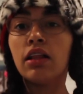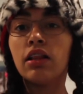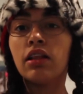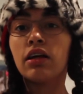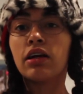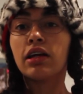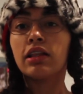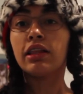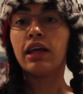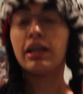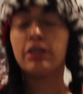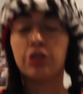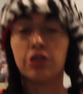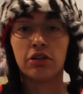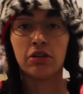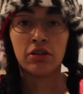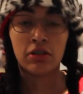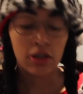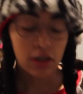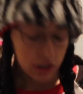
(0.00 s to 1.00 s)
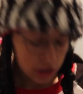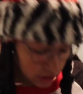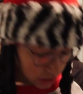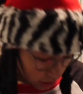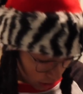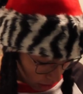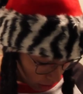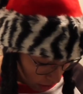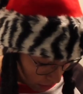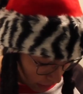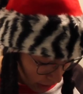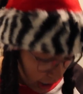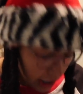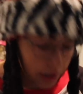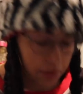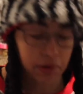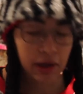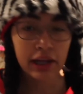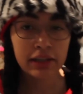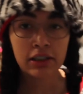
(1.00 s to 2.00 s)
Look at that shirt. So
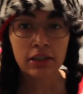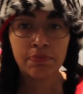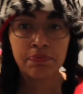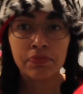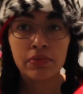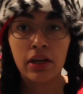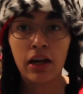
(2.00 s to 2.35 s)
anyways,